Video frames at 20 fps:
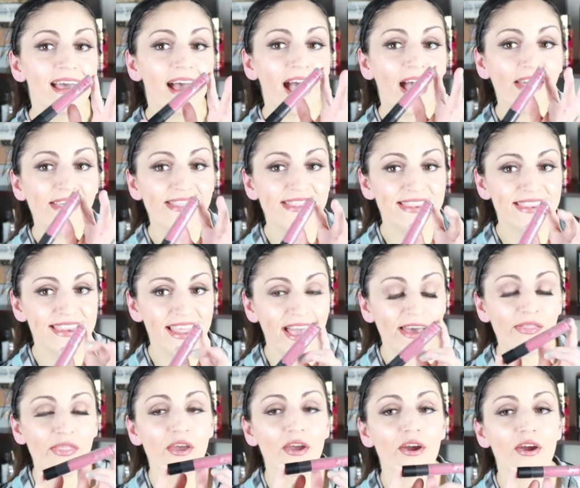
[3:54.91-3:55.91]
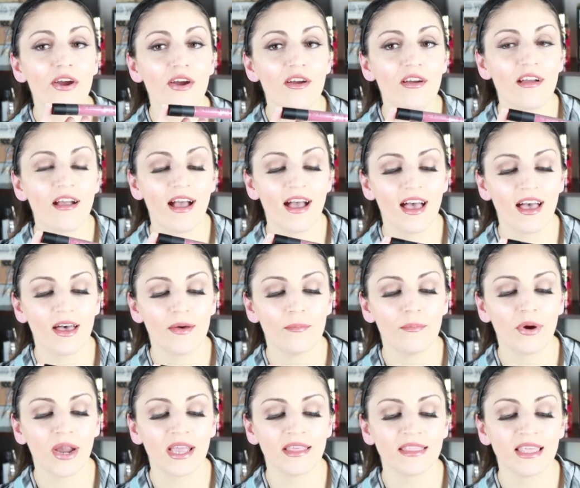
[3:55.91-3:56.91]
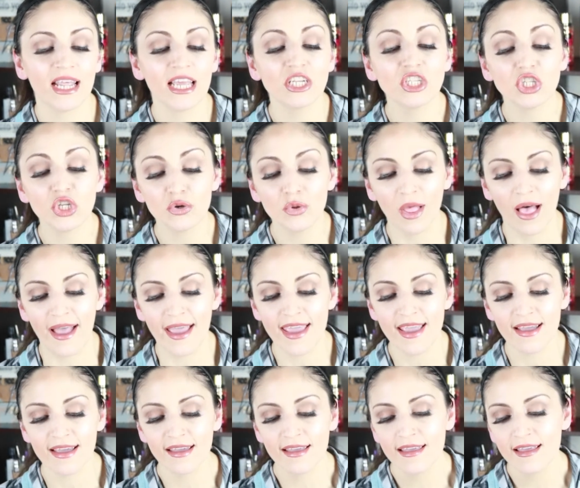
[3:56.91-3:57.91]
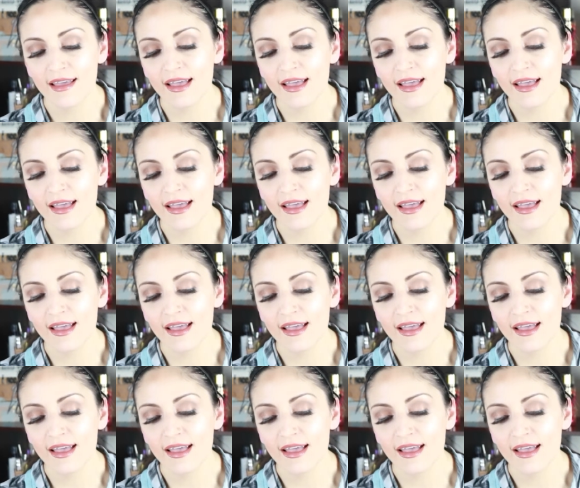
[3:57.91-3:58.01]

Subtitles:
another brand that I do like.